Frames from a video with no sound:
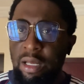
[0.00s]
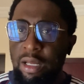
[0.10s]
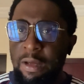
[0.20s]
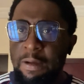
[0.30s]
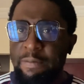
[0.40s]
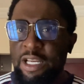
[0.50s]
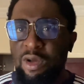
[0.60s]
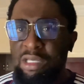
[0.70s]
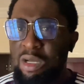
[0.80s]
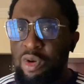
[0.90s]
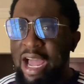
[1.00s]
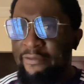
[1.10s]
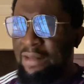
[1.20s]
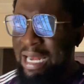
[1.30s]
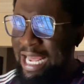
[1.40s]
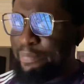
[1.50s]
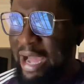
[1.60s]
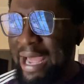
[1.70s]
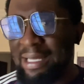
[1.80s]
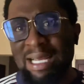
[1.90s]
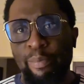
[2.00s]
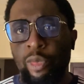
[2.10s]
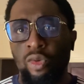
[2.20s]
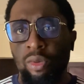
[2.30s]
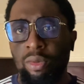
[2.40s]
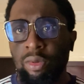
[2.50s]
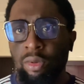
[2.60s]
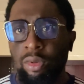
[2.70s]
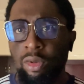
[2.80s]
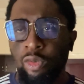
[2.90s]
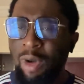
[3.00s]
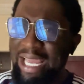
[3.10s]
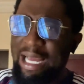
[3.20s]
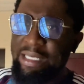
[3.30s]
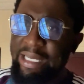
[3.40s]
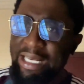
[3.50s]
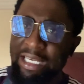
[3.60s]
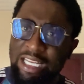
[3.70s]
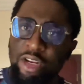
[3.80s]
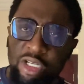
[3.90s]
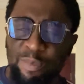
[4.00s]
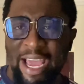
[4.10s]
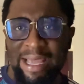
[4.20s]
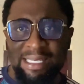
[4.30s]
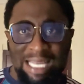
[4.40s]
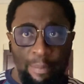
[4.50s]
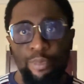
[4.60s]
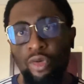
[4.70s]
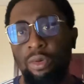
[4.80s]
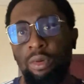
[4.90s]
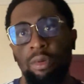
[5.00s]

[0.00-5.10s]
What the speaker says: Because they would have led by example. Why can't they lead us by example?